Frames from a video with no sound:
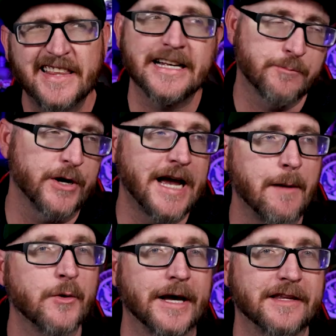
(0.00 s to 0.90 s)
That's pretty
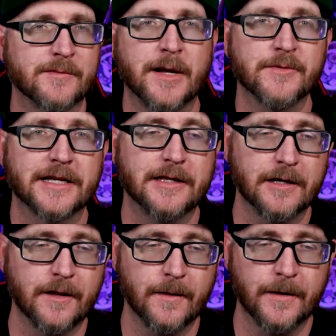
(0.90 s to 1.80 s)
common, like sometimes like
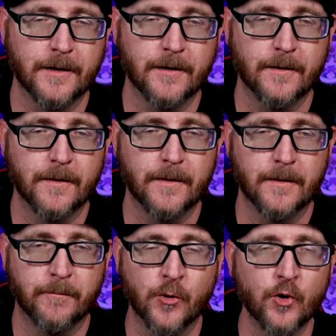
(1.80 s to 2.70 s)
the, the,
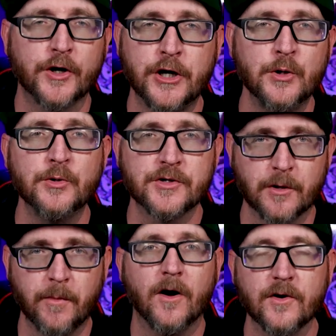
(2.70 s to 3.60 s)
the pool cues
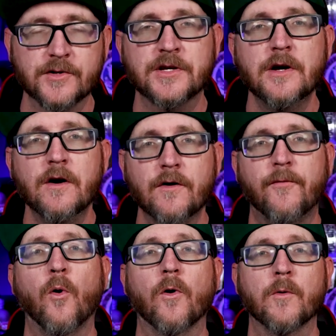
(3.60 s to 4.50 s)
or the balls
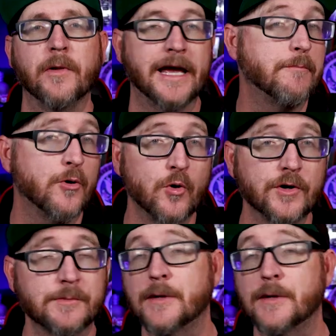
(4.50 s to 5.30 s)
for playing pool.